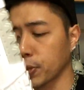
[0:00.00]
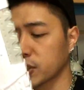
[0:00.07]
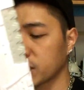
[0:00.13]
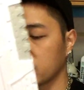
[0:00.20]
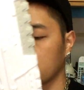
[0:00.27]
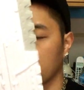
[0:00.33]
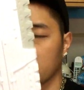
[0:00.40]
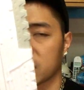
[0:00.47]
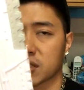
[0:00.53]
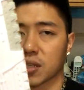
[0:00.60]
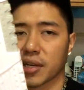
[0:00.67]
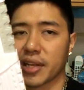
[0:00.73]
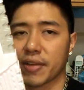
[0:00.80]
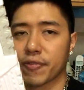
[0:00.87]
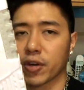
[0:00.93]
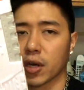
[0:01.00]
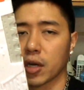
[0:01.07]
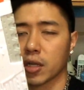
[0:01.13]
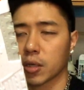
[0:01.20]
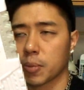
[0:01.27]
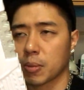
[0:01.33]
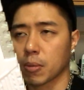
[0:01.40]
you push this lever
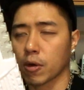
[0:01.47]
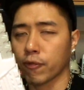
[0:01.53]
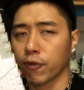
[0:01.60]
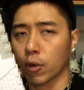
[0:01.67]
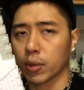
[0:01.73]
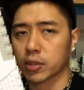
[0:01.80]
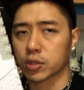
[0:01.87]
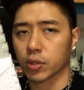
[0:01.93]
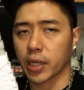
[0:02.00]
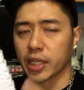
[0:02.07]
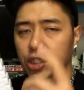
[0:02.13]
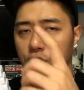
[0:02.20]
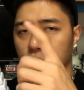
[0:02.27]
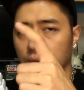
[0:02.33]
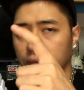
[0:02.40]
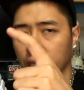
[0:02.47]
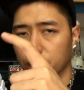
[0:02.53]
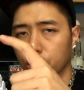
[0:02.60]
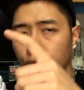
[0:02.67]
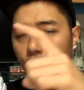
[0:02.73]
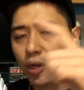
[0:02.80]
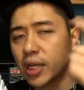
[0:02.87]
a little bit more forward to ensure
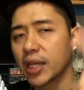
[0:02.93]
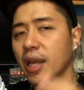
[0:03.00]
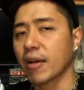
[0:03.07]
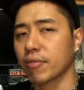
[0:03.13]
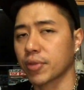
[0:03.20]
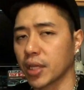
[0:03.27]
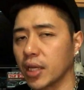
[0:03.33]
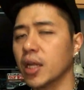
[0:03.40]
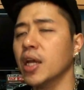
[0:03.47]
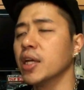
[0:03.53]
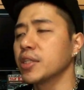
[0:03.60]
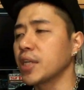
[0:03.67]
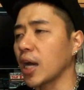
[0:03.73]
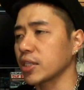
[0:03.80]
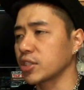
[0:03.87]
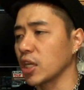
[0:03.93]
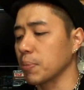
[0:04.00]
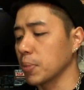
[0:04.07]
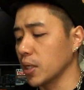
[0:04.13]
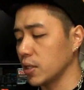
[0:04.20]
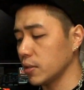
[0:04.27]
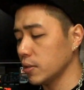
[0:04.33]
that you really have that dart
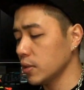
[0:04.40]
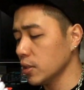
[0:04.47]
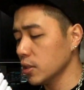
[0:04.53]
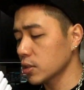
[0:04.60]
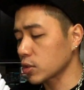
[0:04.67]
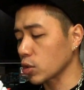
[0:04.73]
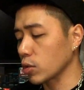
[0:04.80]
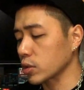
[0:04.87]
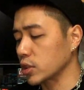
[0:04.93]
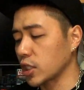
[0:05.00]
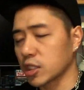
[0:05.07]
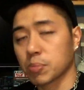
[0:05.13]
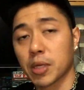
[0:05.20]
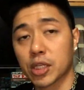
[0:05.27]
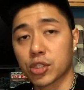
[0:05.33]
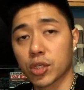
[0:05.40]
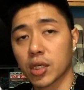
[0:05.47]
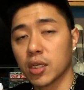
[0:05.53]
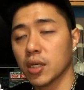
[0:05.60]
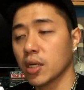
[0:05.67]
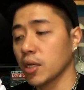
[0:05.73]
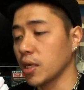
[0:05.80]
chambered. So just make
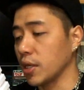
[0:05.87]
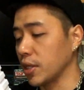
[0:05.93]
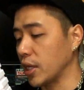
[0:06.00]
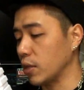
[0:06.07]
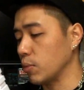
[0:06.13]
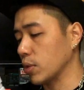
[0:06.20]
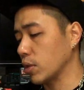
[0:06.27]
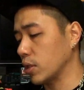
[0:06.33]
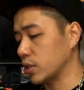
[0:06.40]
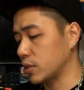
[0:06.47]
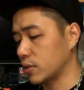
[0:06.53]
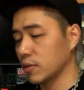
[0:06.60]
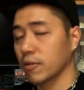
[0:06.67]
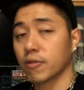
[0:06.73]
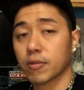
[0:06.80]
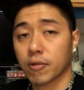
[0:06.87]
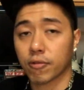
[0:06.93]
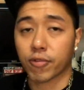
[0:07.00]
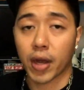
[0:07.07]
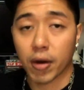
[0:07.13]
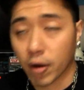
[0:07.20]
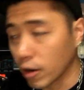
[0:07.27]
sure, and then we're gonna
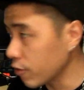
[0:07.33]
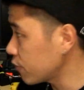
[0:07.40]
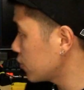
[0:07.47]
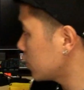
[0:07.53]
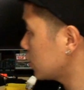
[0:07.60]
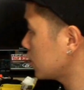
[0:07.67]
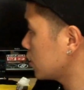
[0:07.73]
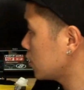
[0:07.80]
fire off.